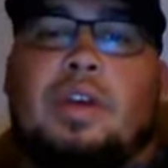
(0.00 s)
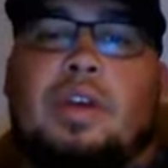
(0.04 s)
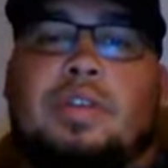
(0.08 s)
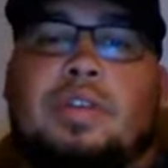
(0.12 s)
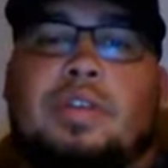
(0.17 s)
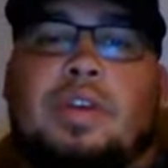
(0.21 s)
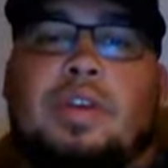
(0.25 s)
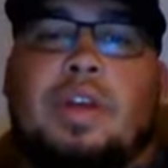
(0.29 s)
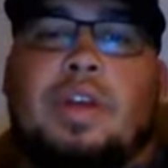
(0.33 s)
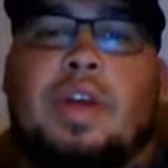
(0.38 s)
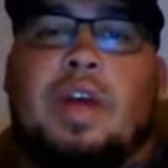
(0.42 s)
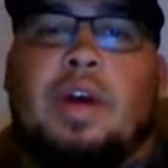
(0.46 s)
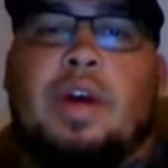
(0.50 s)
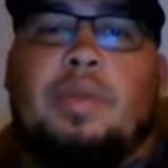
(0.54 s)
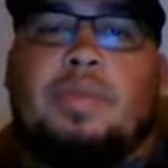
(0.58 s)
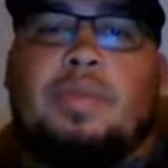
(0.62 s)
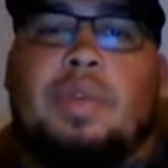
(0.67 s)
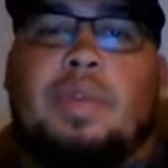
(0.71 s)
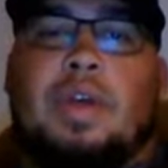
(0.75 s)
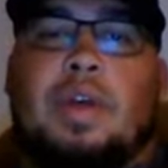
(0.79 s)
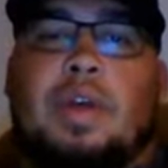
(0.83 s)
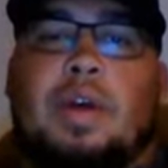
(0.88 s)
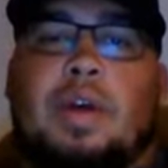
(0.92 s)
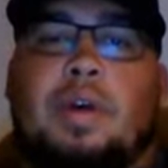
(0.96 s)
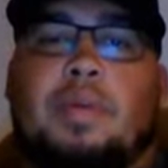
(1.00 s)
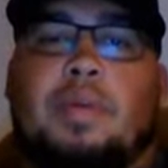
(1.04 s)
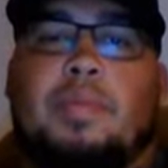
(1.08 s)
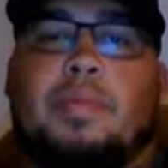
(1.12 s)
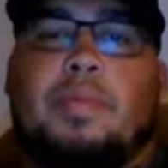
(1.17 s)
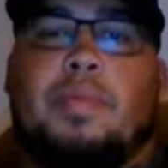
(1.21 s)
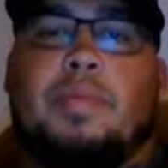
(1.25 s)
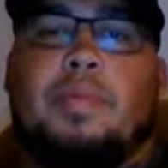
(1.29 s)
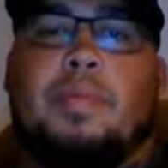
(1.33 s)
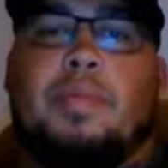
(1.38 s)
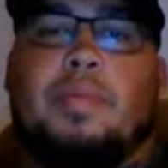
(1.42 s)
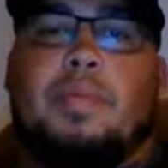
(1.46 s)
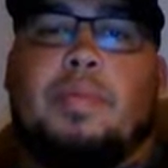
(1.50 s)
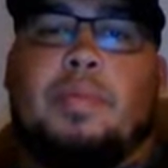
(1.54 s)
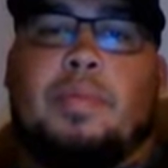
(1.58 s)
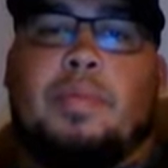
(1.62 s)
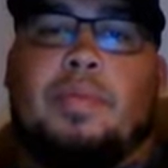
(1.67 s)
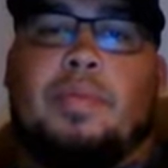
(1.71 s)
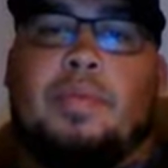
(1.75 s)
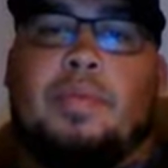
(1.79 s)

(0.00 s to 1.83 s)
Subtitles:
and also to help them